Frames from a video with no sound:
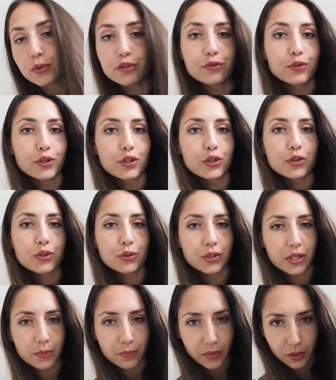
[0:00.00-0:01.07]
prefer to
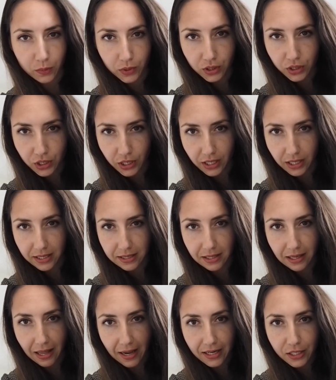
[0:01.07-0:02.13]
keep my wheelchair as
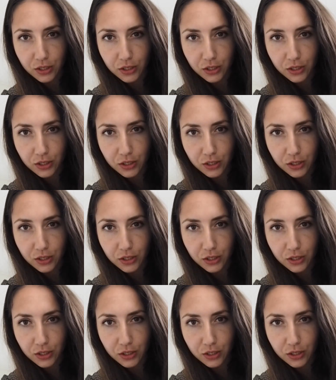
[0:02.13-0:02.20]
light